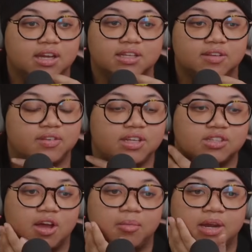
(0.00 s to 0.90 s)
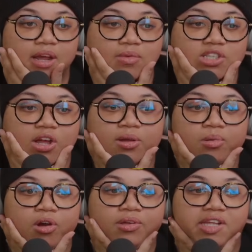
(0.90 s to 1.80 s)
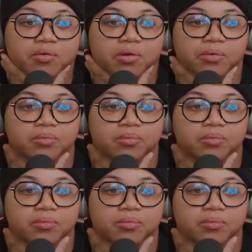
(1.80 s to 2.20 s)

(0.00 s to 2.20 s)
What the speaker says: definitely it's gone by now. We saw him go in that room.